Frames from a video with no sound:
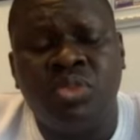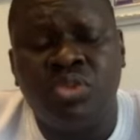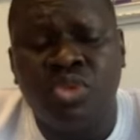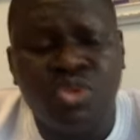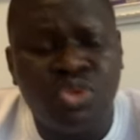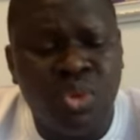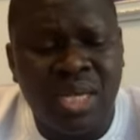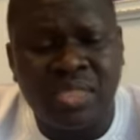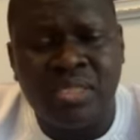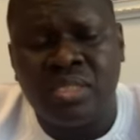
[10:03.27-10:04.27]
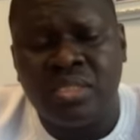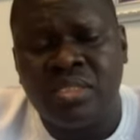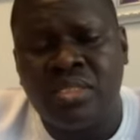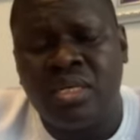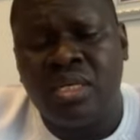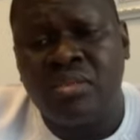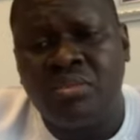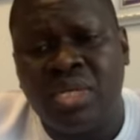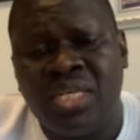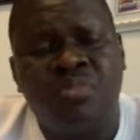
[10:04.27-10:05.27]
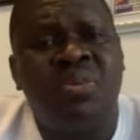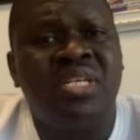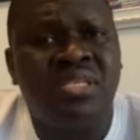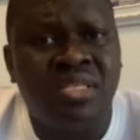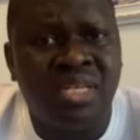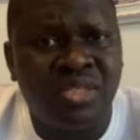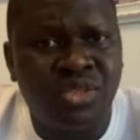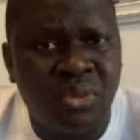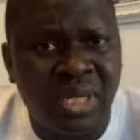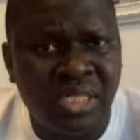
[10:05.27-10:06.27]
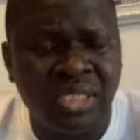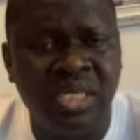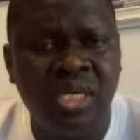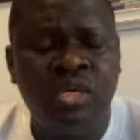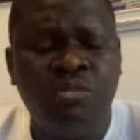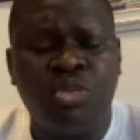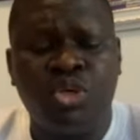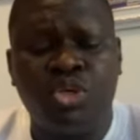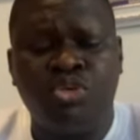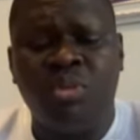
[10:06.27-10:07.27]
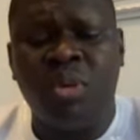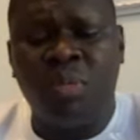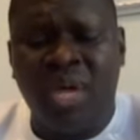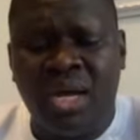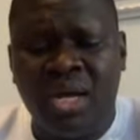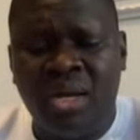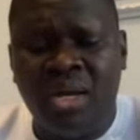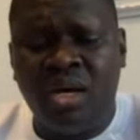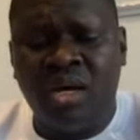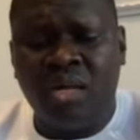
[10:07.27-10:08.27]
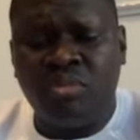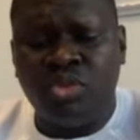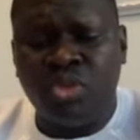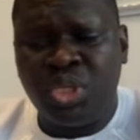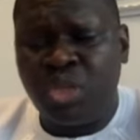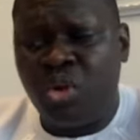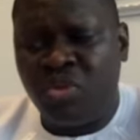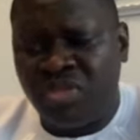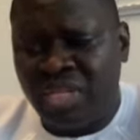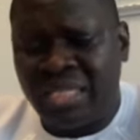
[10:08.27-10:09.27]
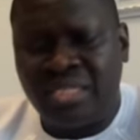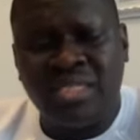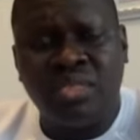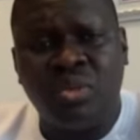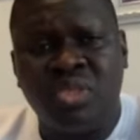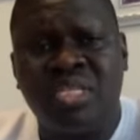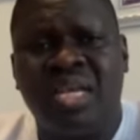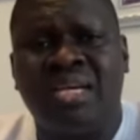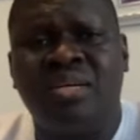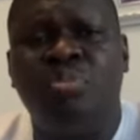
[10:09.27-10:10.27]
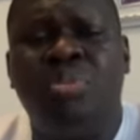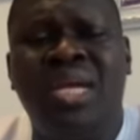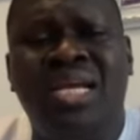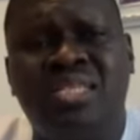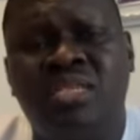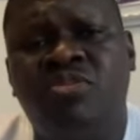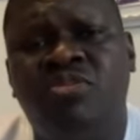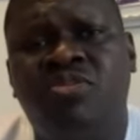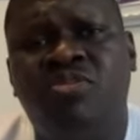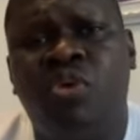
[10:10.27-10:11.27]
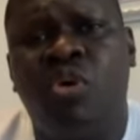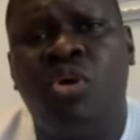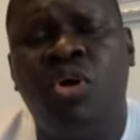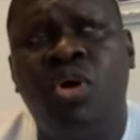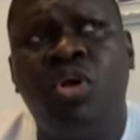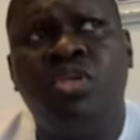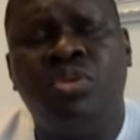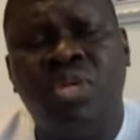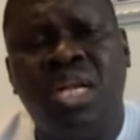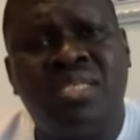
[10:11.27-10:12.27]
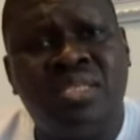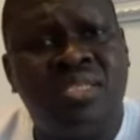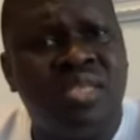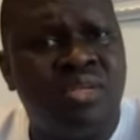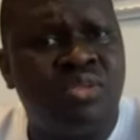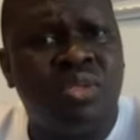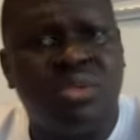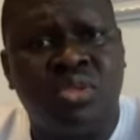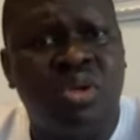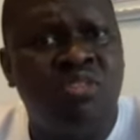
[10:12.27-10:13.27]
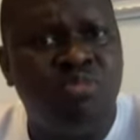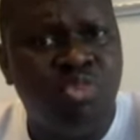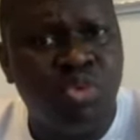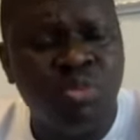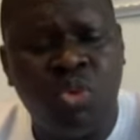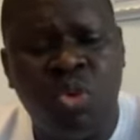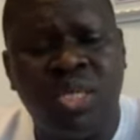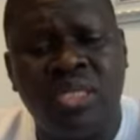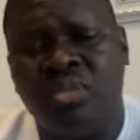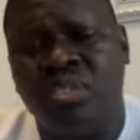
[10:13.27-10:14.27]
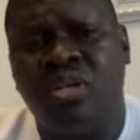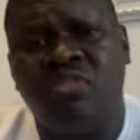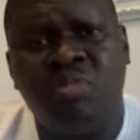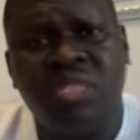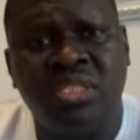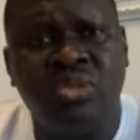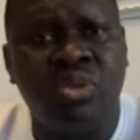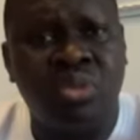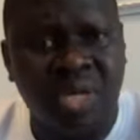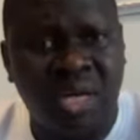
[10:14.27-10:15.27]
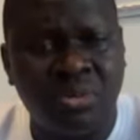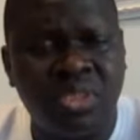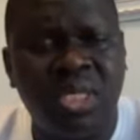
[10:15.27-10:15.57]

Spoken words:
The U.S. is experiencing that already because remember, during COVID-19, it was like a blessing for the real estate sector. There was a lot of boom. One, there was a lot of money going around.